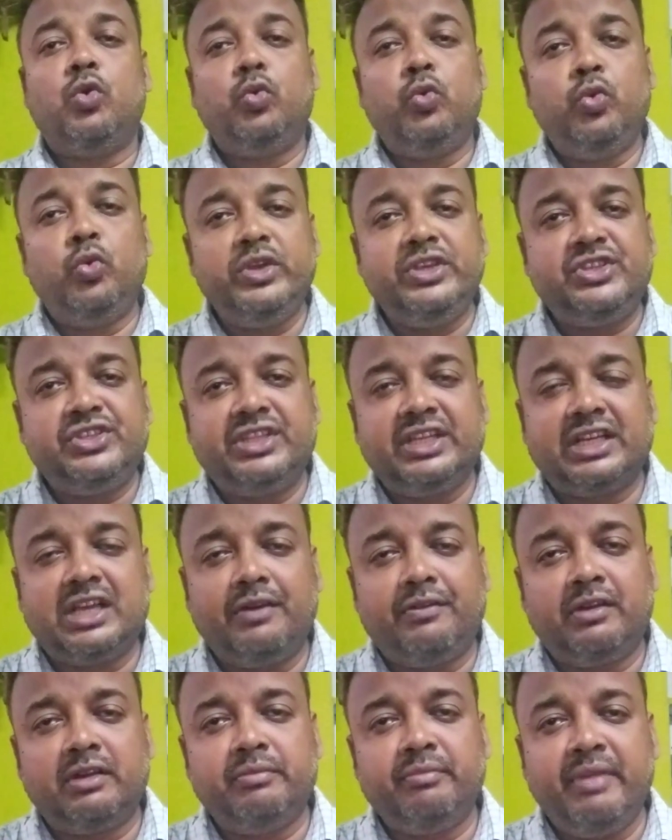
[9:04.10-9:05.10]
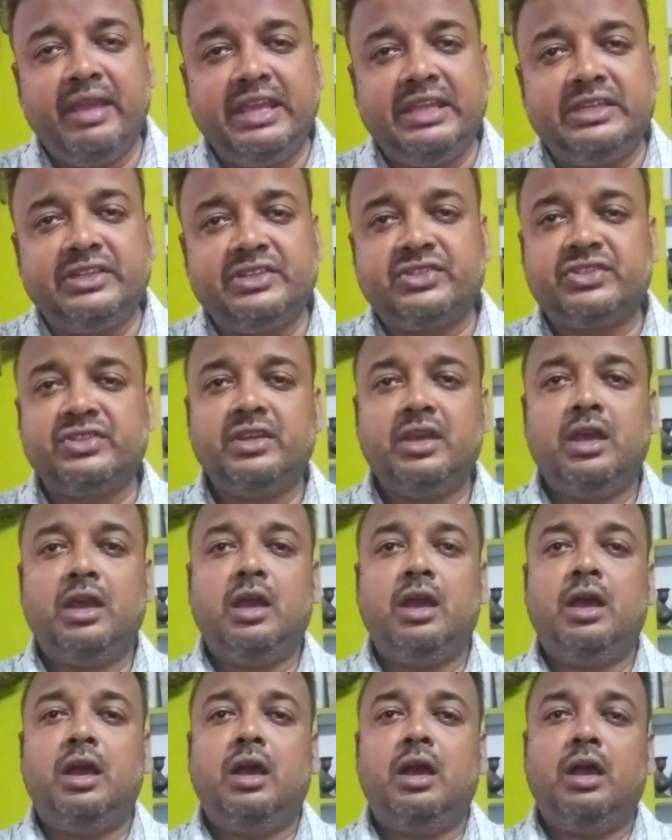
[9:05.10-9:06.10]
which the governments
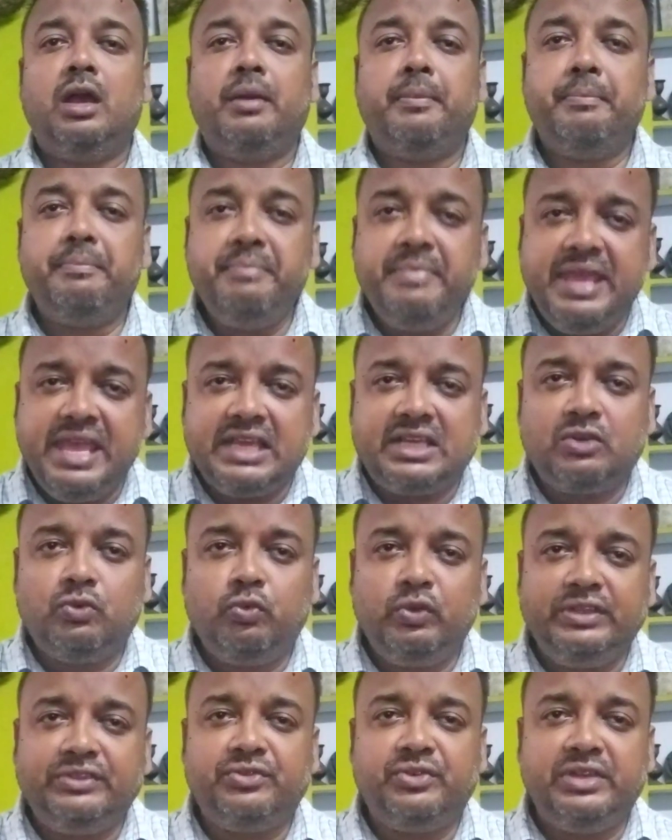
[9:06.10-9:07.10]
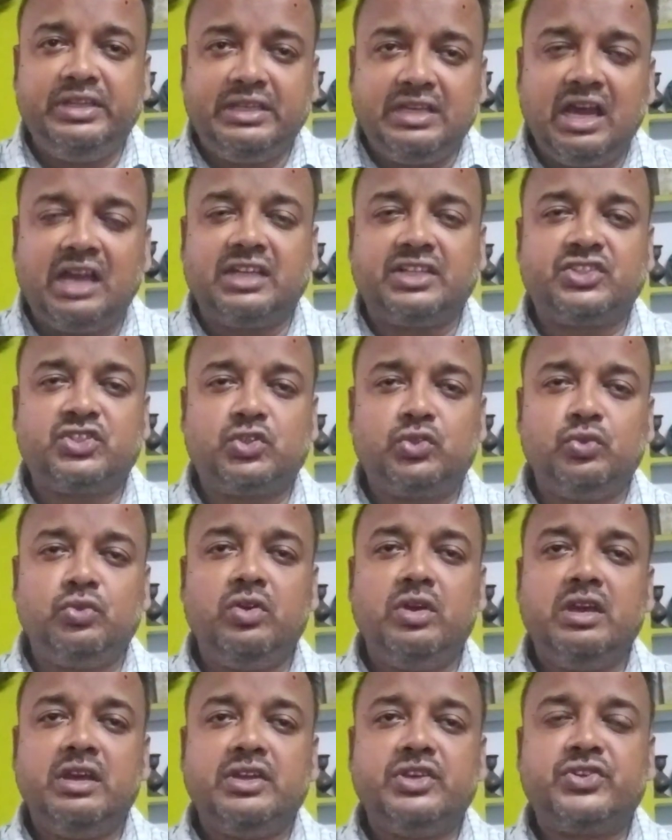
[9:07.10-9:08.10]
make with regards
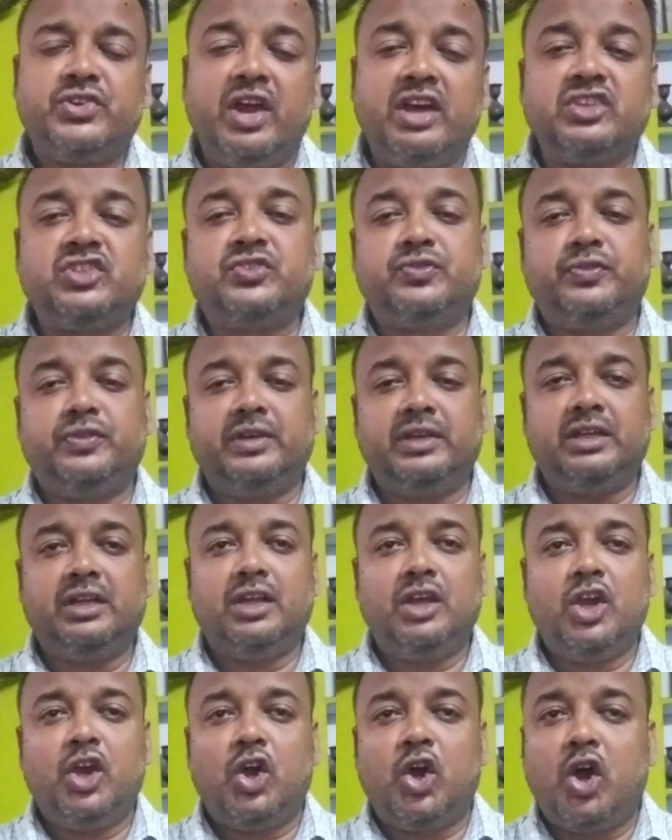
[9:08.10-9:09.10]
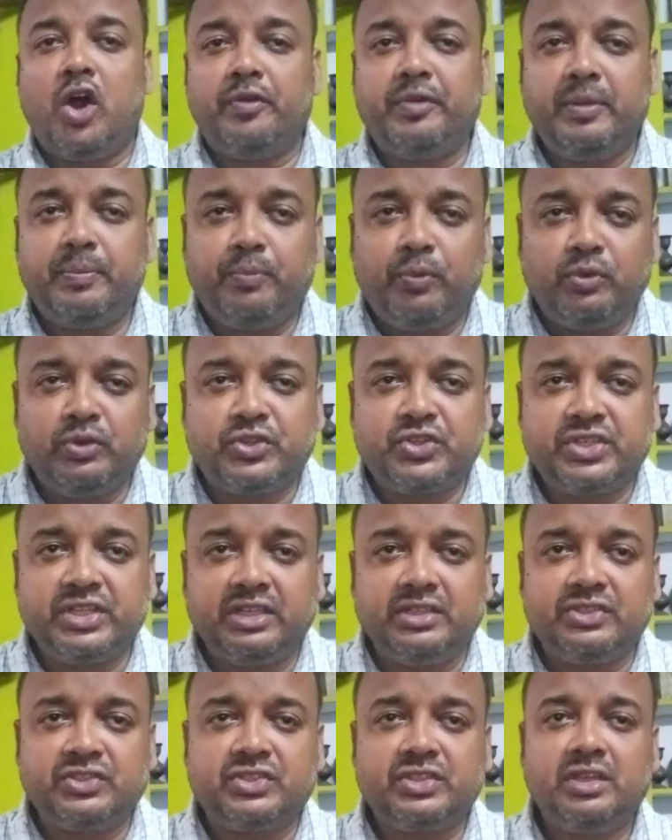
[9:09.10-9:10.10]
to transfer of a
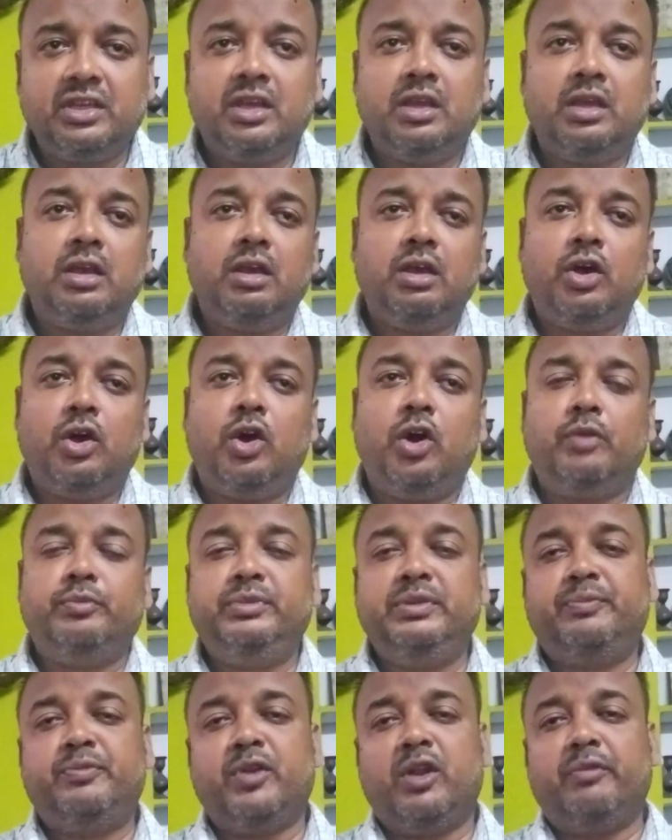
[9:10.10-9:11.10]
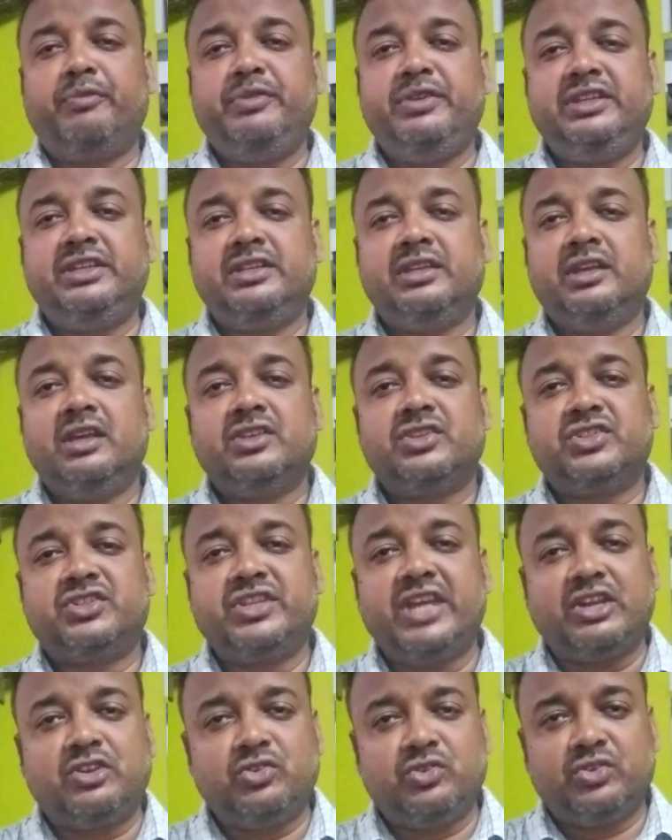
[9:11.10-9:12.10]
portions of the profit,
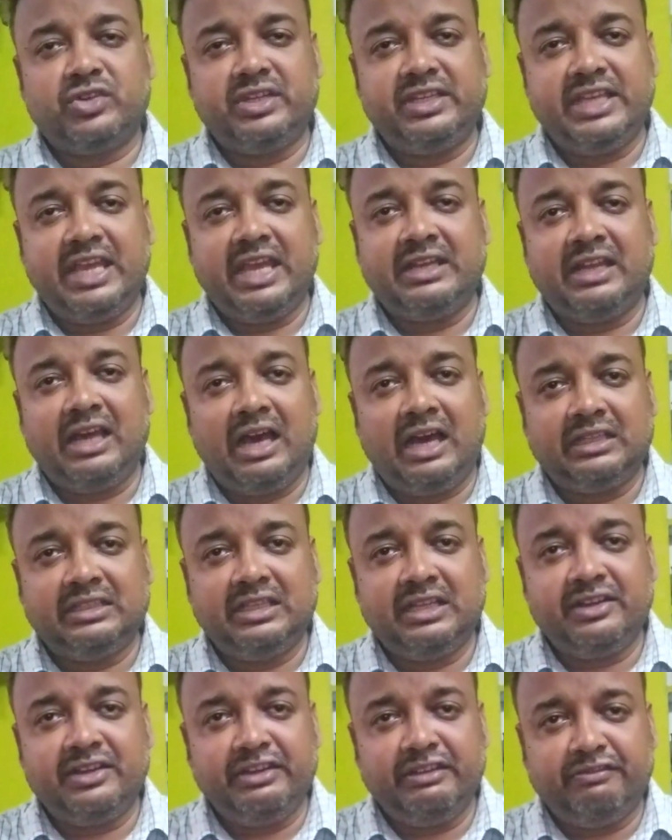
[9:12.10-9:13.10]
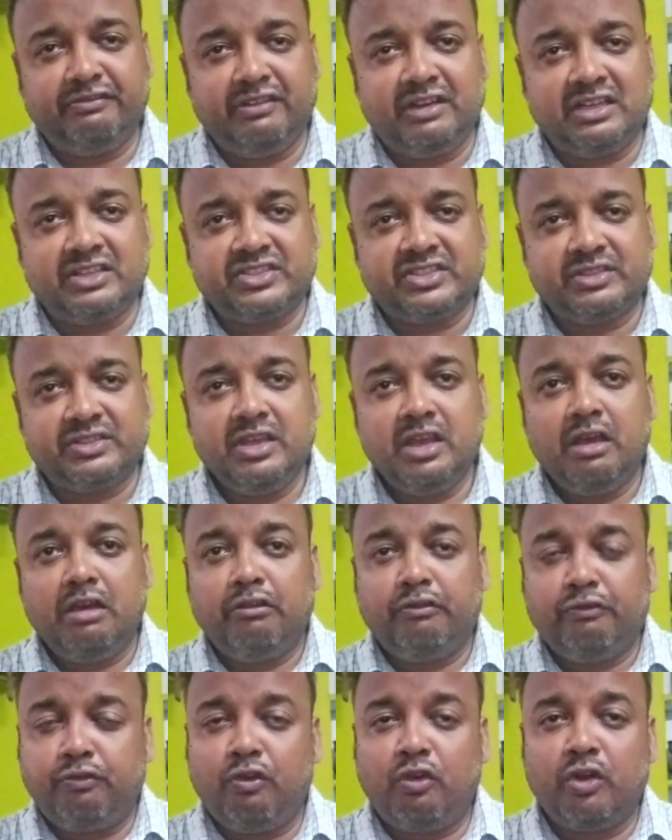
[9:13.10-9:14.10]
statutory and other rewards
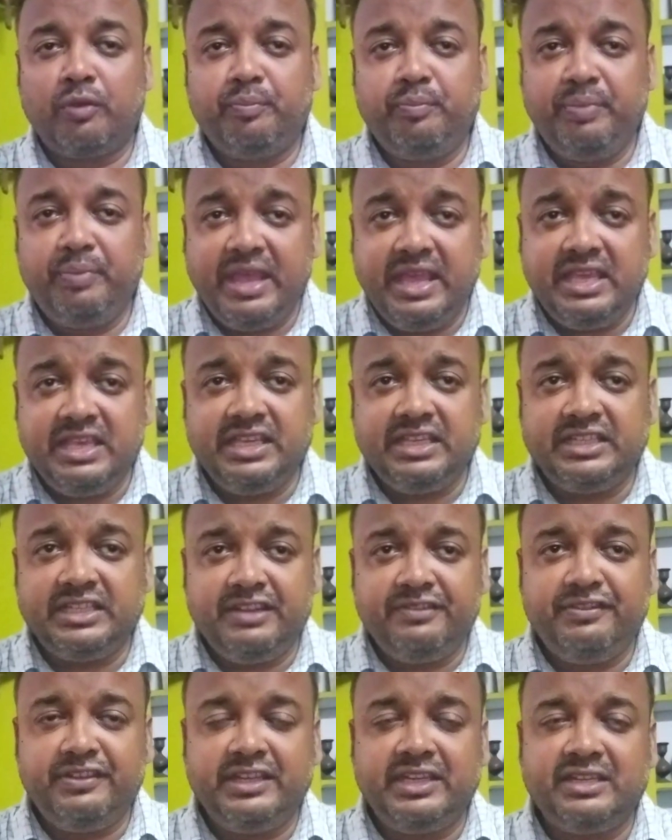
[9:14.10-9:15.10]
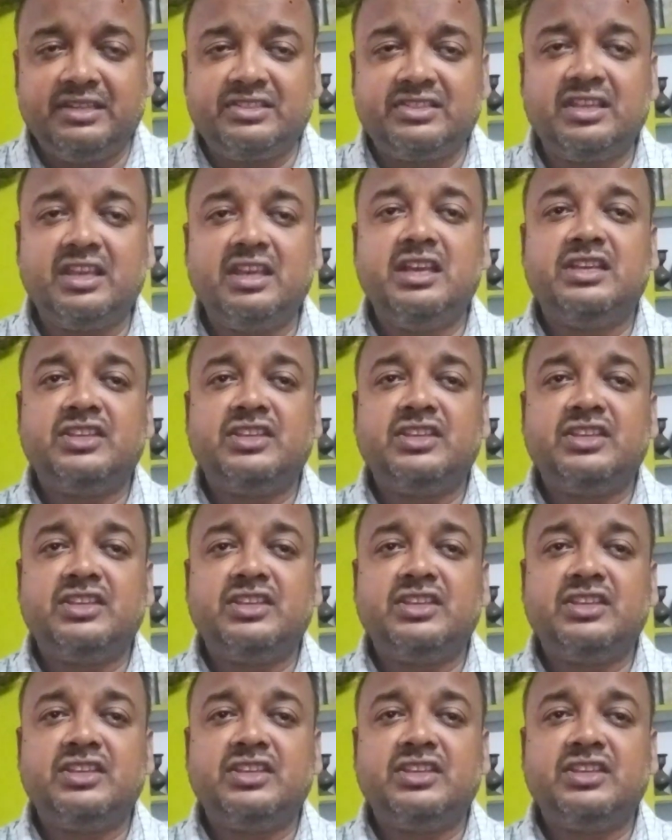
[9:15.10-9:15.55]
for paying dividends.